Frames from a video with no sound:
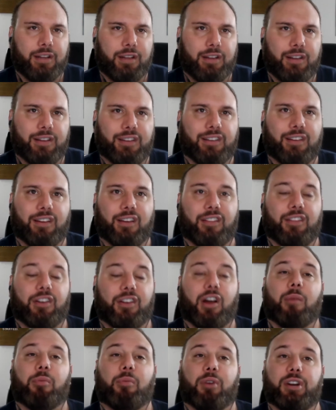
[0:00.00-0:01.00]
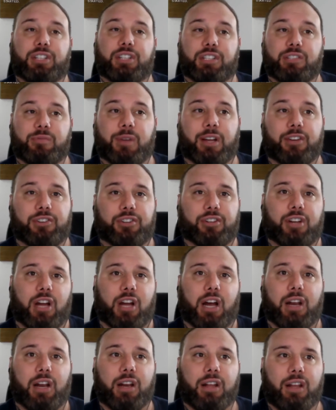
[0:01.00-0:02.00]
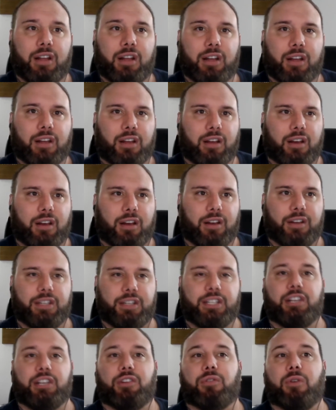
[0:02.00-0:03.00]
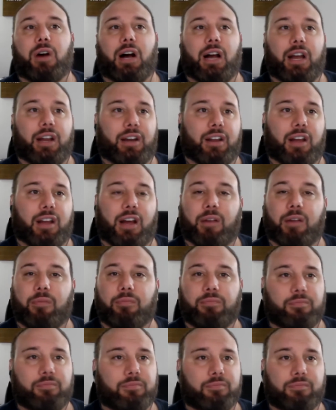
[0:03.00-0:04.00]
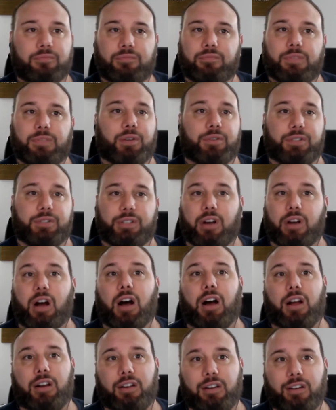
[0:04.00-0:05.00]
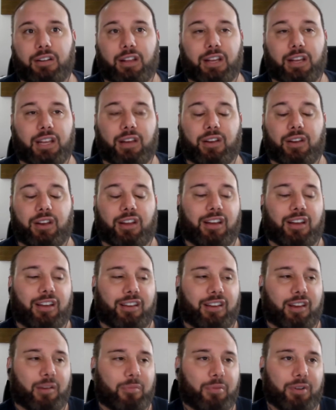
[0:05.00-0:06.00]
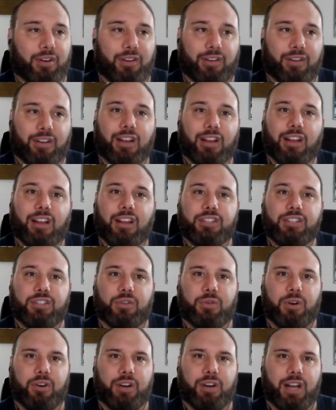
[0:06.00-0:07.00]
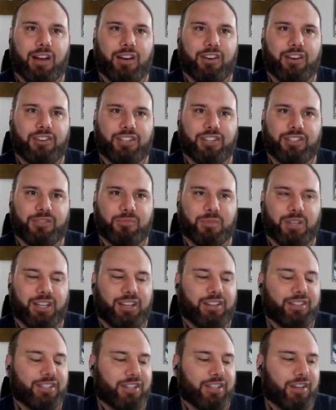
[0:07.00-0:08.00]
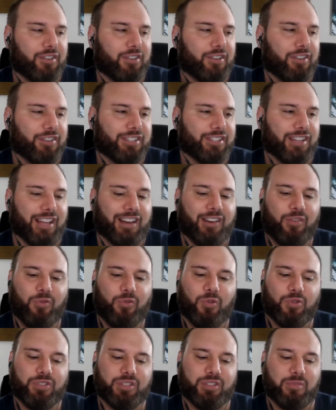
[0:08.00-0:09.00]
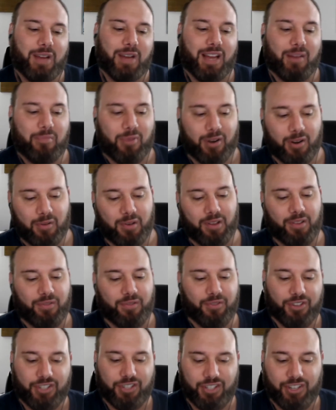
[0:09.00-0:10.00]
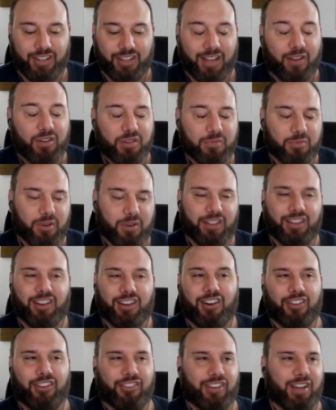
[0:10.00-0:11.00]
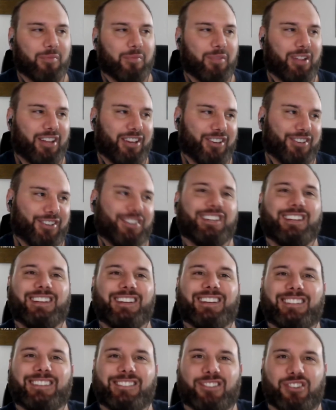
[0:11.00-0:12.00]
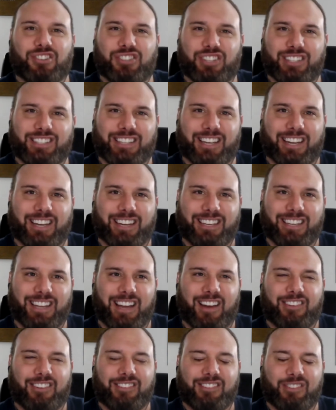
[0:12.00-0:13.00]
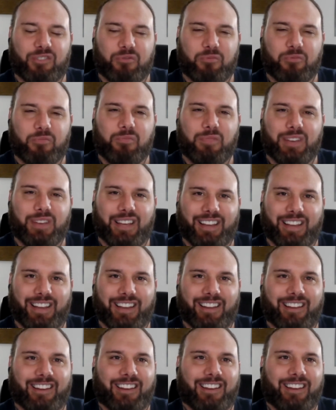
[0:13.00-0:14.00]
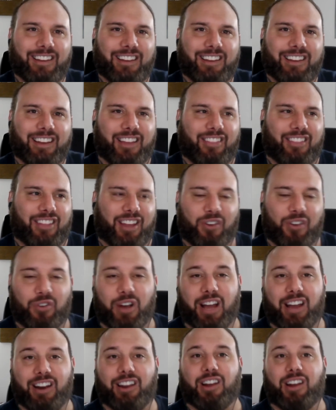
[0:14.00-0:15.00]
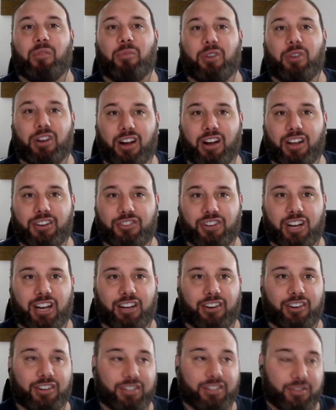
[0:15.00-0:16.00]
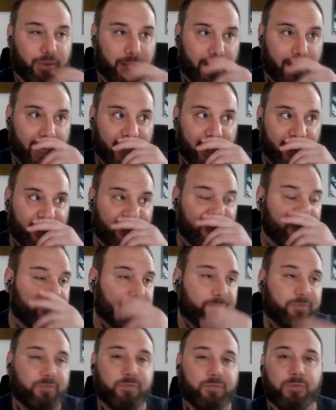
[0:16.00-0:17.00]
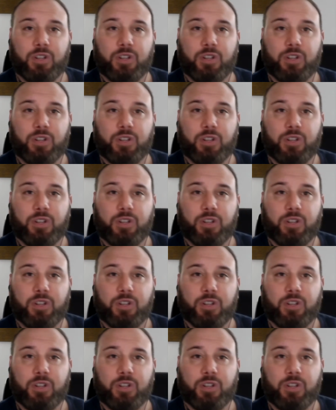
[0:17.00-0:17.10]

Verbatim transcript: you know, the operations manager got a dui and got he was gone like he, oh, put it so we were down to just me so you said what was the bad part of the first year that was probably the all-time low so it's just like down to me and like we had a couple contractors and we had hmm.